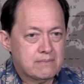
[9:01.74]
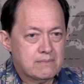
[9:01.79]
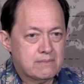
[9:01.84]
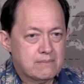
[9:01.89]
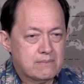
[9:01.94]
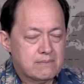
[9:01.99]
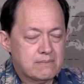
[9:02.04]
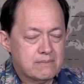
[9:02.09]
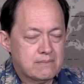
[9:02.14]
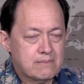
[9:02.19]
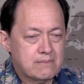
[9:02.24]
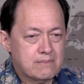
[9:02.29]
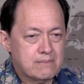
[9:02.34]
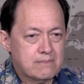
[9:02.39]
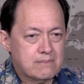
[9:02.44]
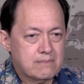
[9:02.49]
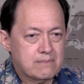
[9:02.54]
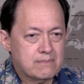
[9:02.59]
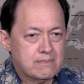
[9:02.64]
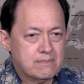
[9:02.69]

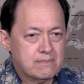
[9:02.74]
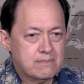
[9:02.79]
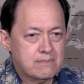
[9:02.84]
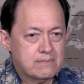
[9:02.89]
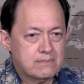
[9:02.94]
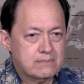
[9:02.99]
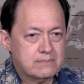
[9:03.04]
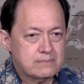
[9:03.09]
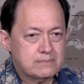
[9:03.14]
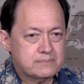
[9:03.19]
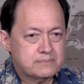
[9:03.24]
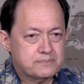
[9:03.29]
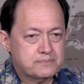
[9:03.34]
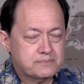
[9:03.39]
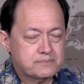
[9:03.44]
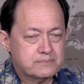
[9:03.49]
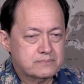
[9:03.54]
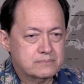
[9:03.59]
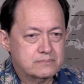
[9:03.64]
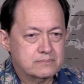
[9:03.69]

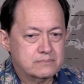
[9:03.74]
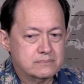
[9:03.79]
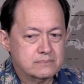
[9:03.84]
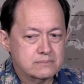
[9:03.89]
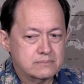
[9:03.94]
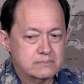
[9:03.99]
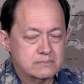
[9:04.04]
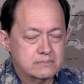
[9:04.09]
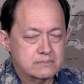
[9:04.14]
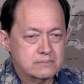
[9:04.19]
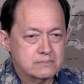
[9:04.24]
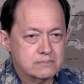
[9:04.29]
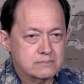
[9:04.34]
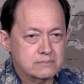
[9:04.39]
(silent)